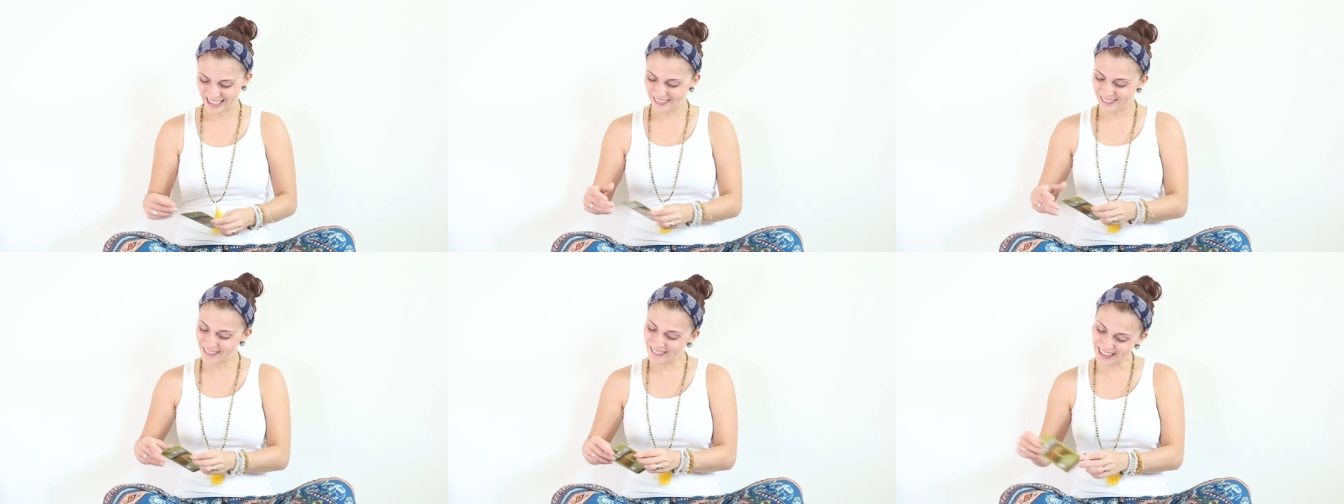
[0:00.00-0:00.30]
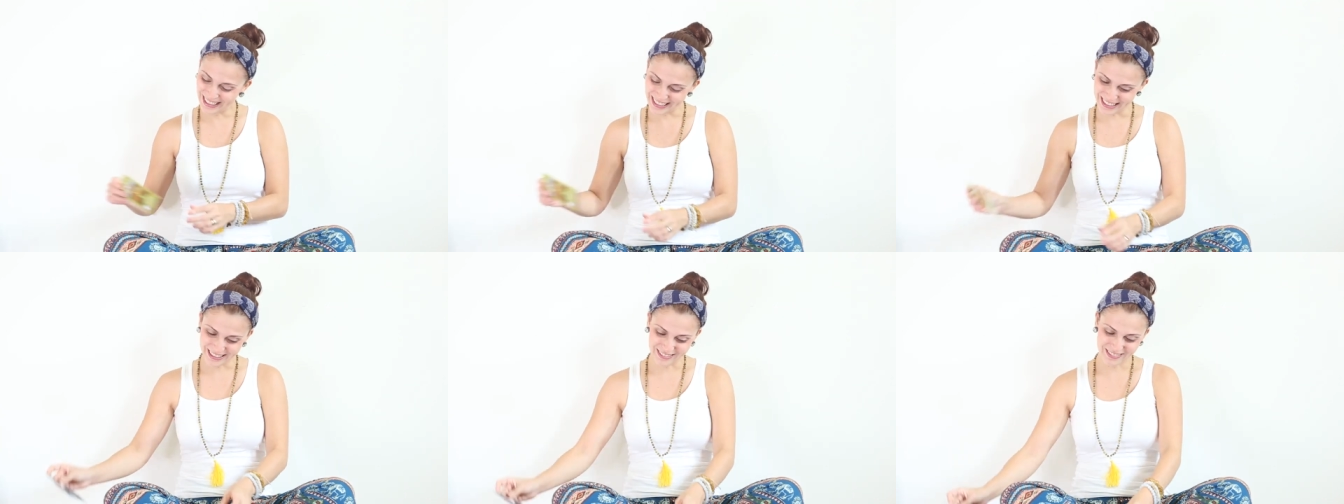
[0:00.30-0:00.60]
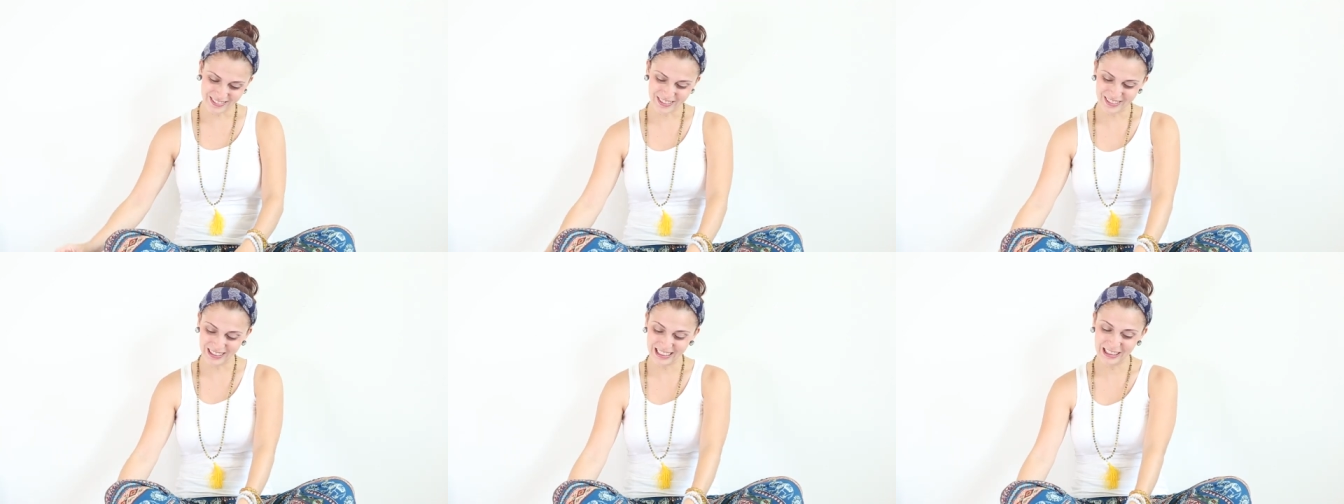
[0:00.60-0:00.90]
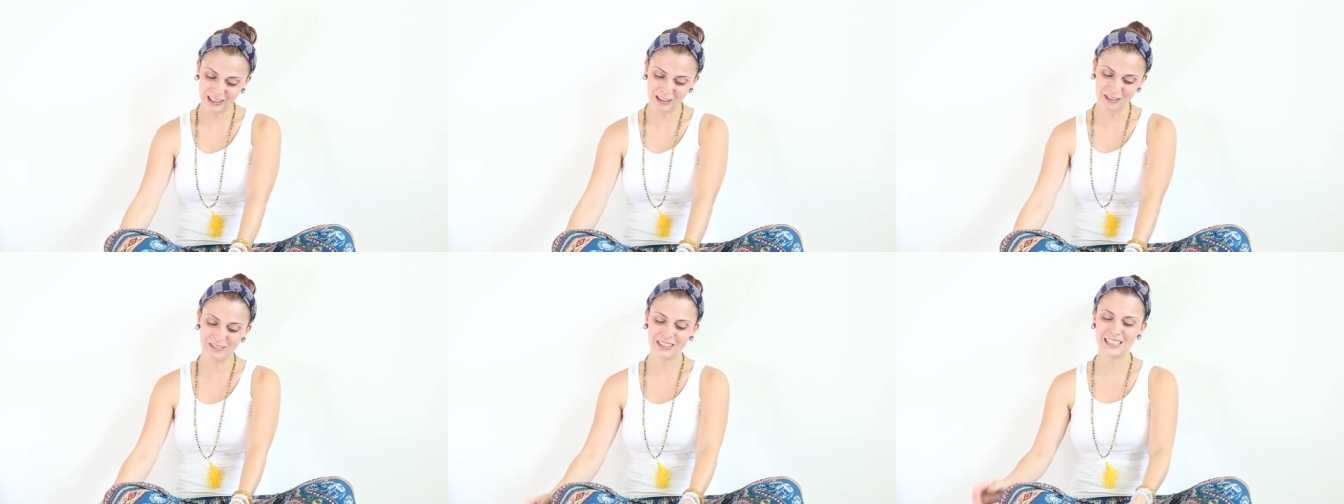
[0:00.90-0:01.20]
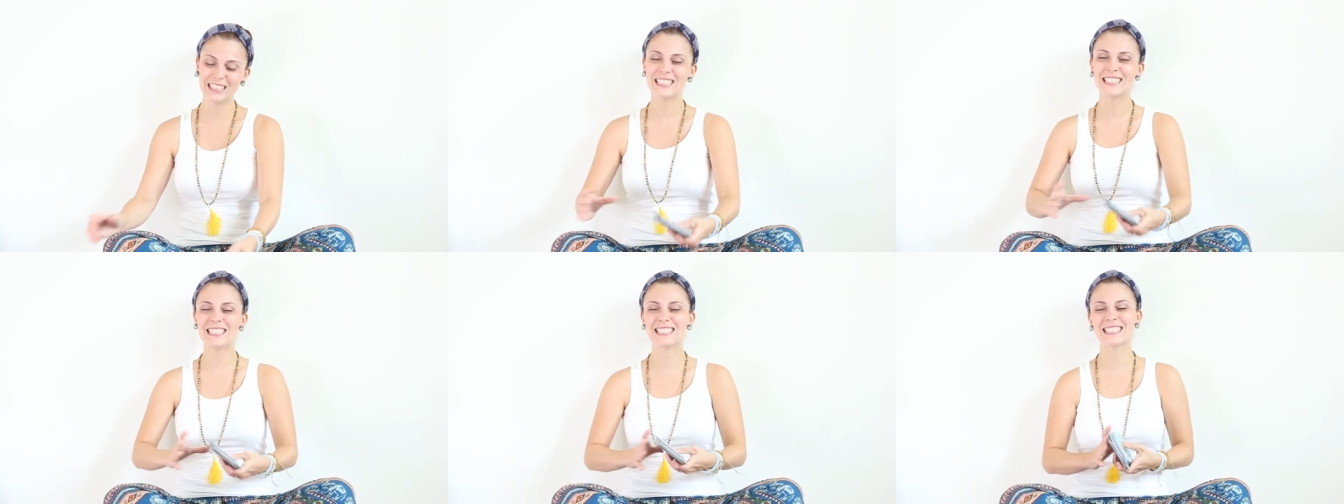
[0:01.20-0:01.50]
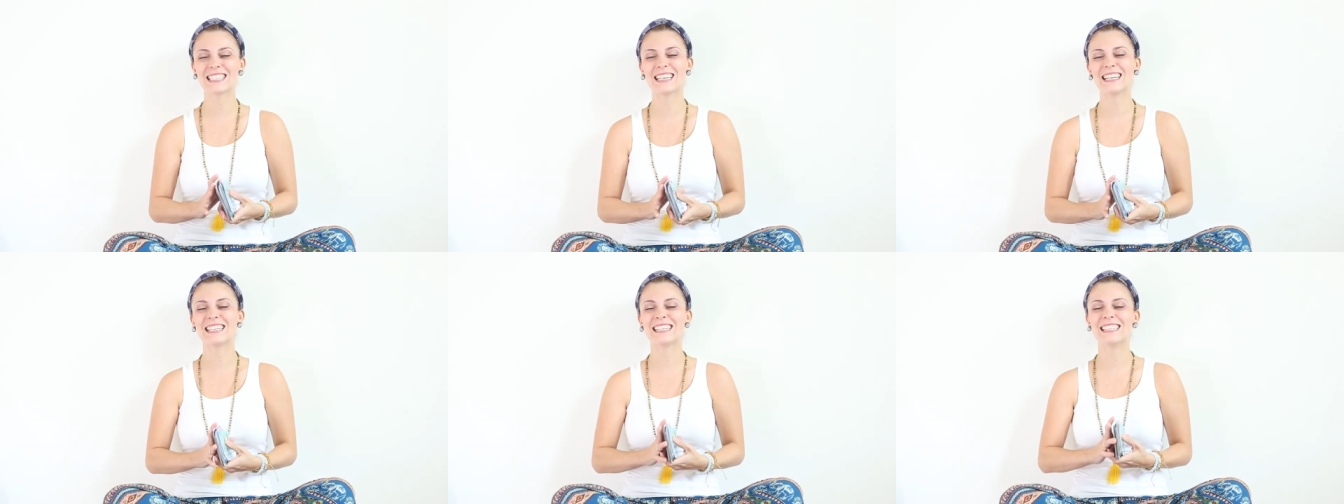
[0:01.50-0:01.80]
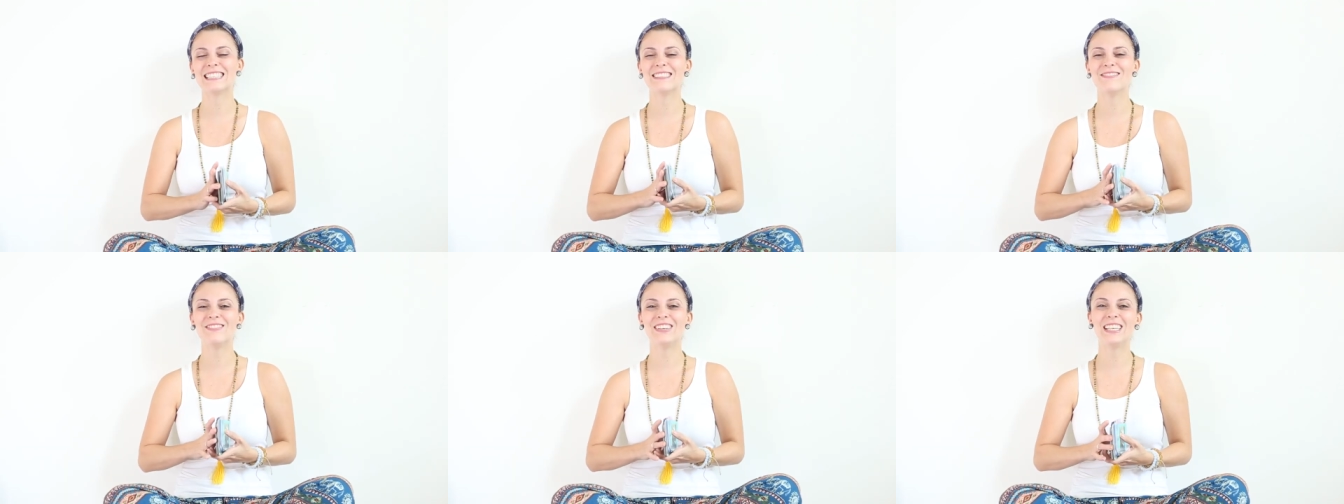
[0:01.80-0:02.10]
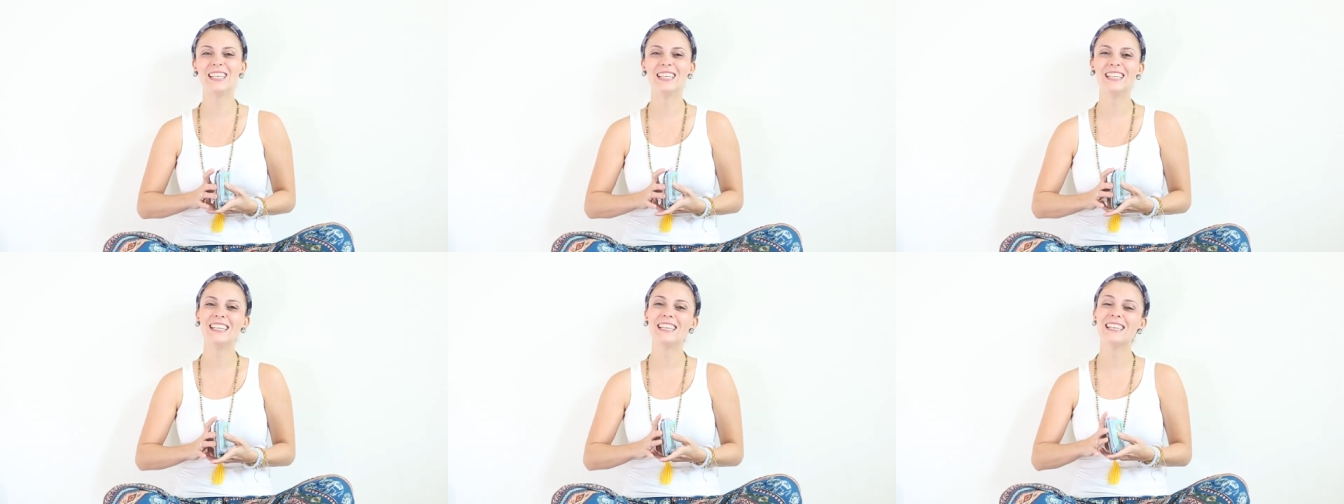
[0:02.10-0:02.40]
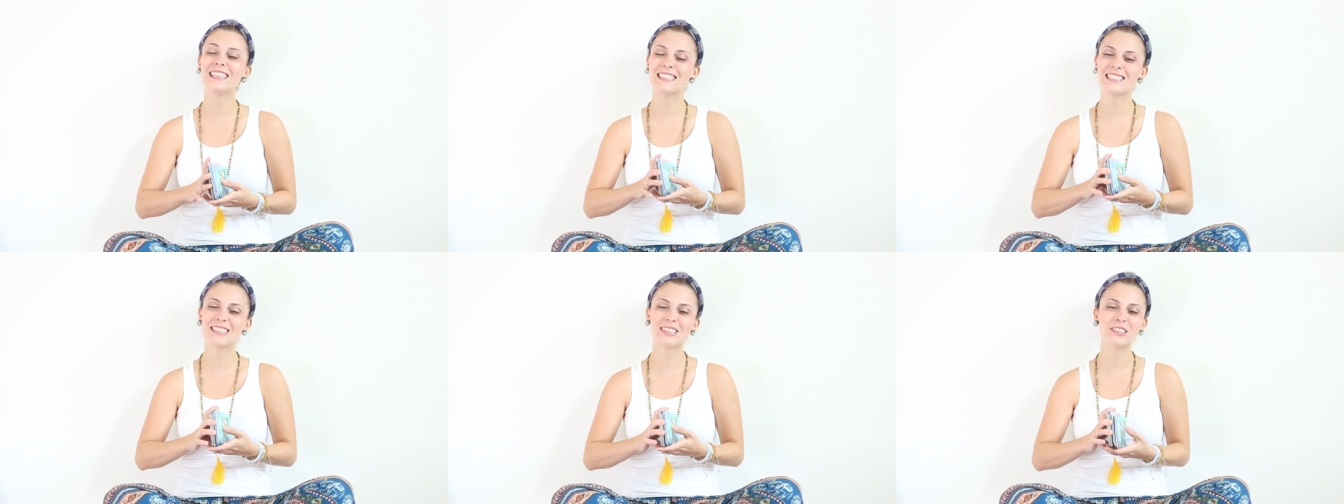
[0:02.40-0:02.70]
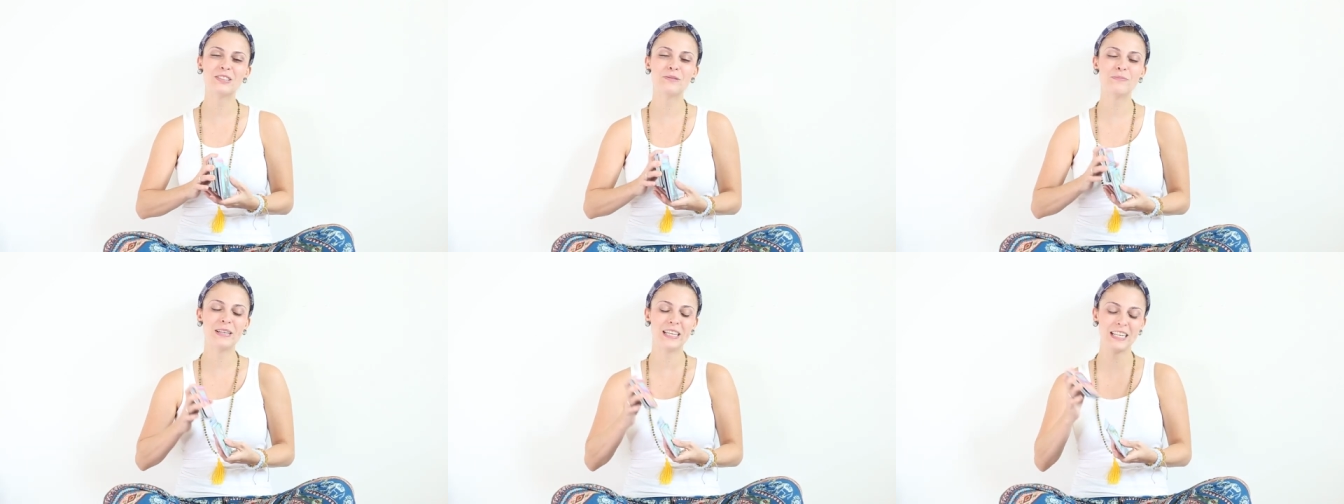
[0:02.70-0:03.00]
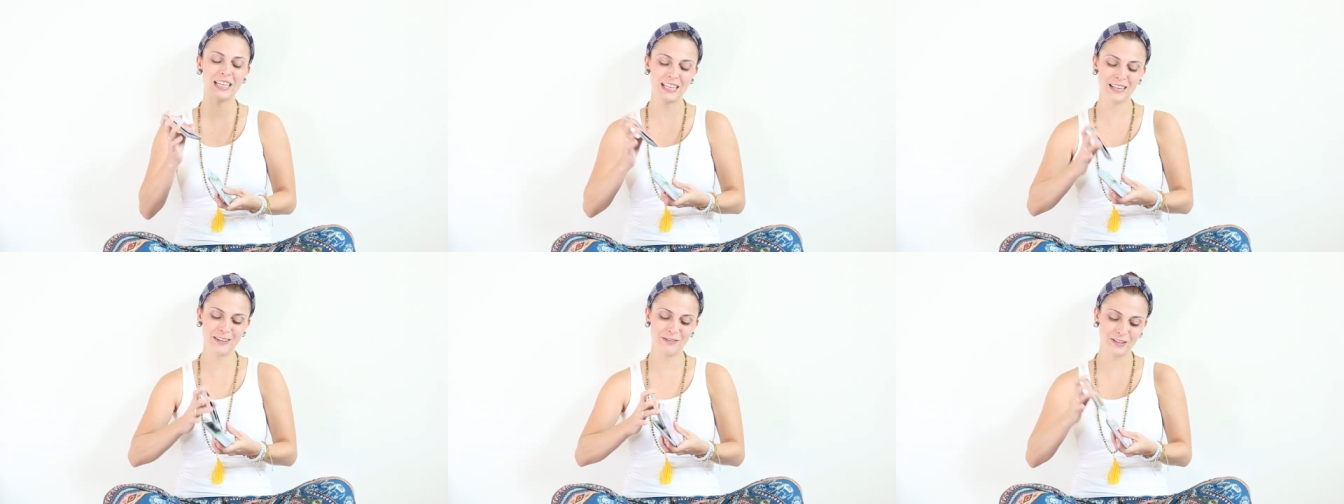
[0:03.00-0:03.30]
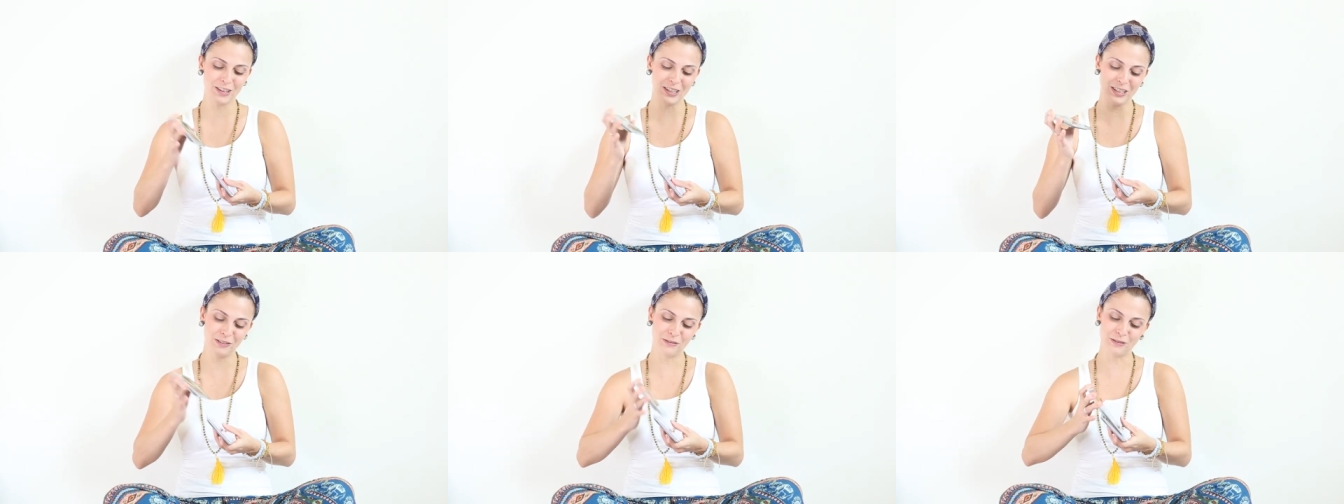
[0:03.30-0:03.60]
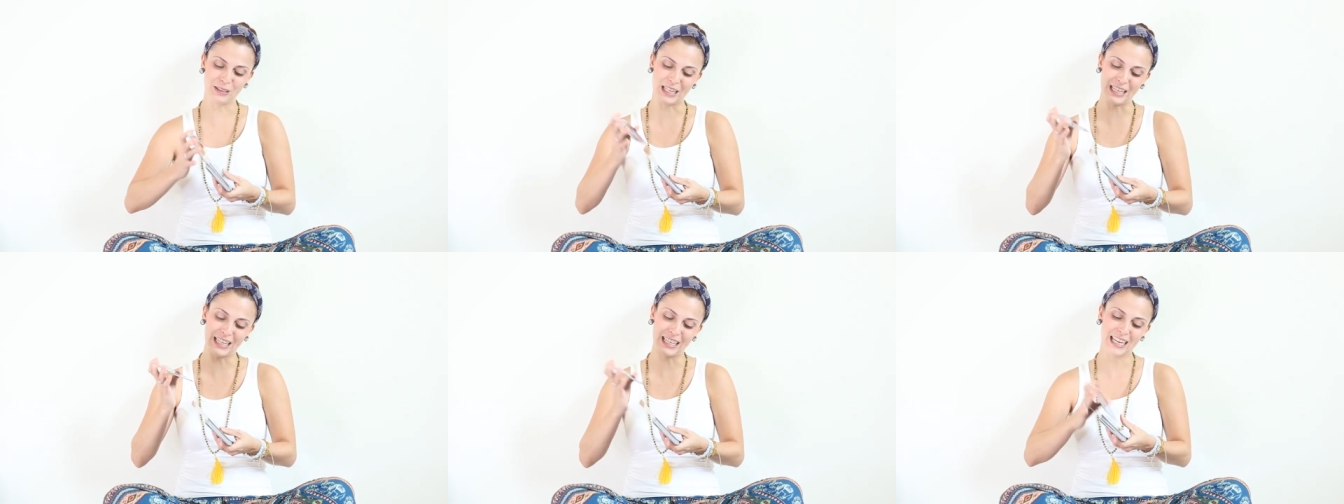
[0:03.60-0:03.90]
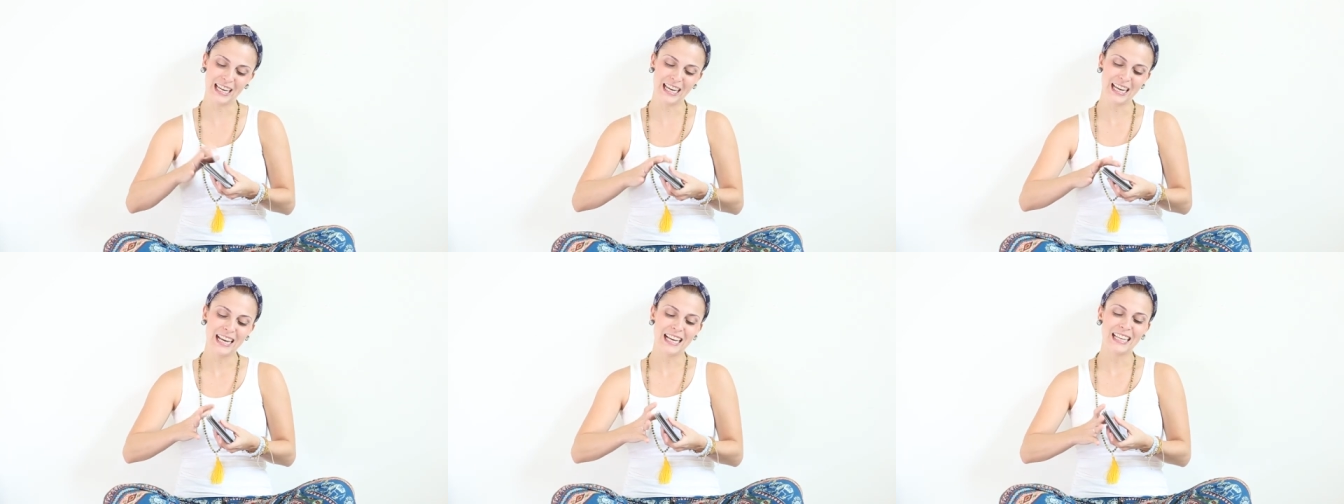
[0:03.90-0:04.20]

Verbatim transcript: Wonderful, I love this card. Beginning, it's a good beginning for the week.